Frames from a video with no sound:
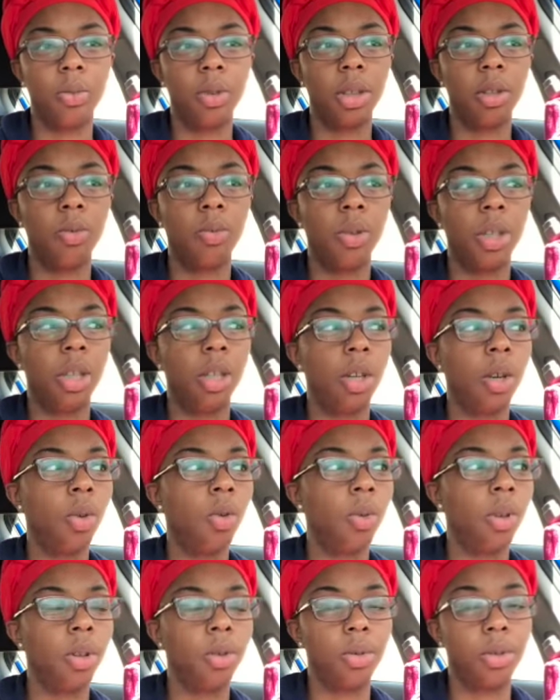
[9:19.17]
whether we
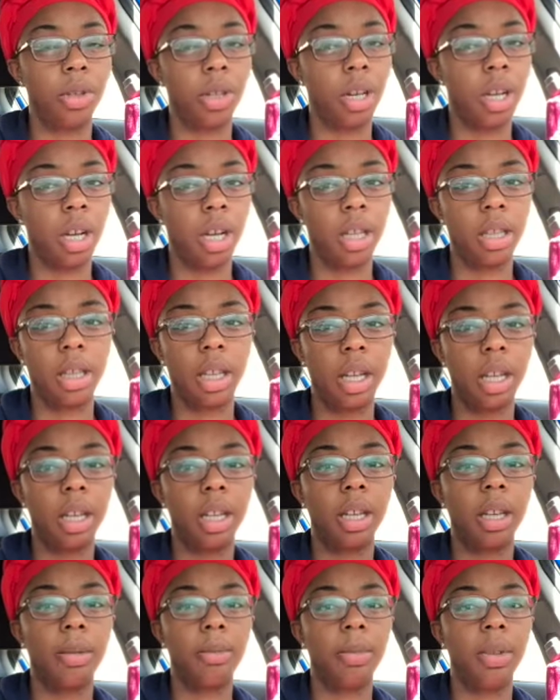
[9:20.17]
know it or not.
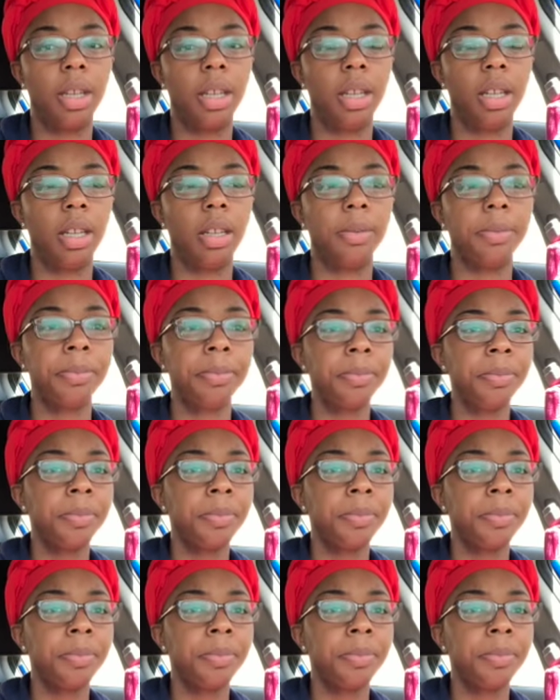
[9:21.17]
Like, I mean,